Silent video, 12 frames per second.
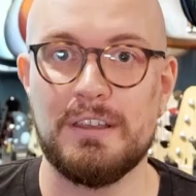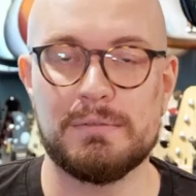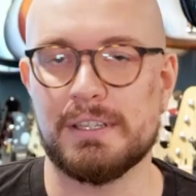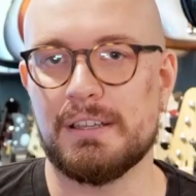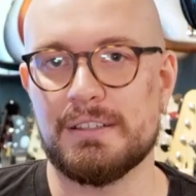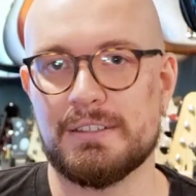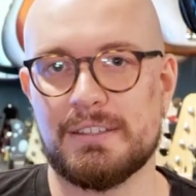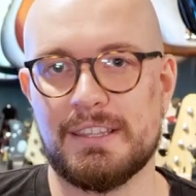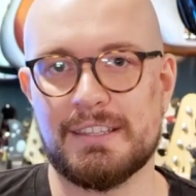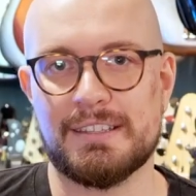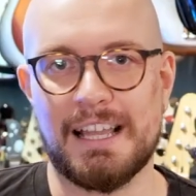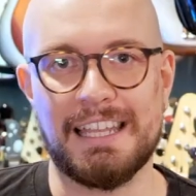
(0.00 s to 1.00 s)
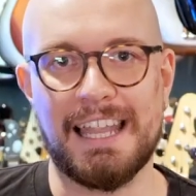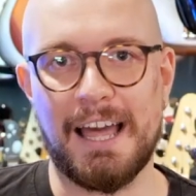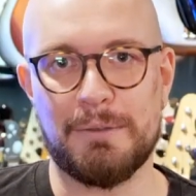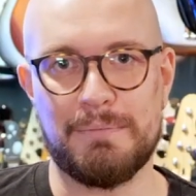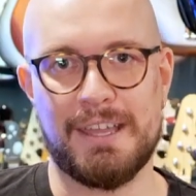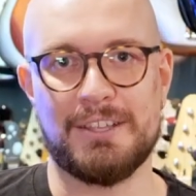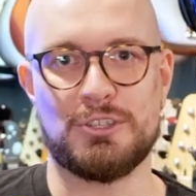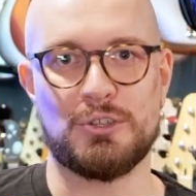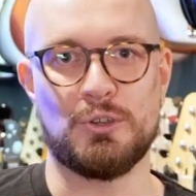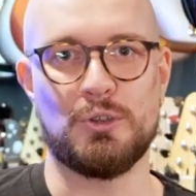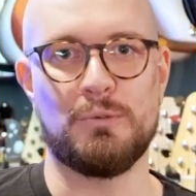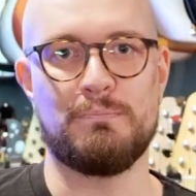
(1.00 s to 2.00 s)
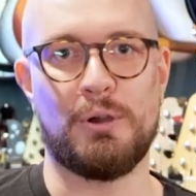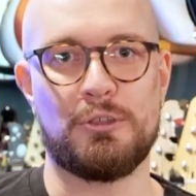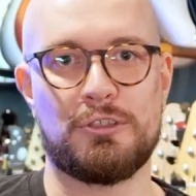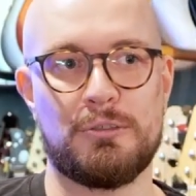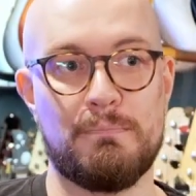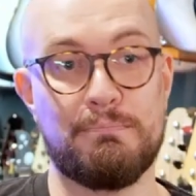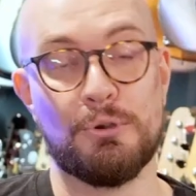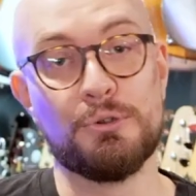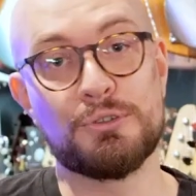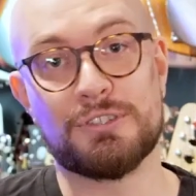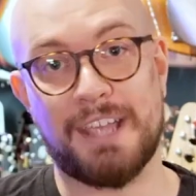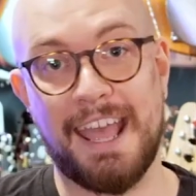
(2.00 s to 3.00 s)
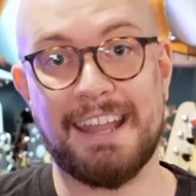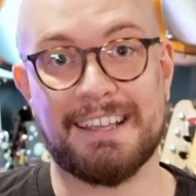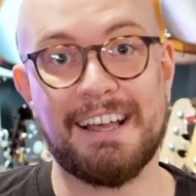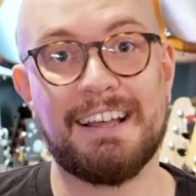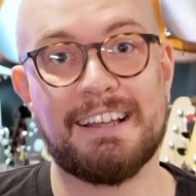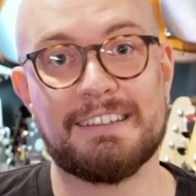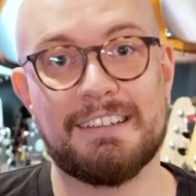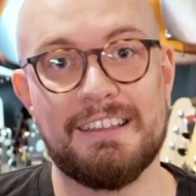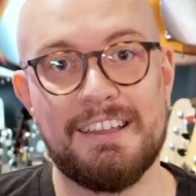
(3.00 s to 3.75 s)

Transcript: because this allowed me to both boost and cut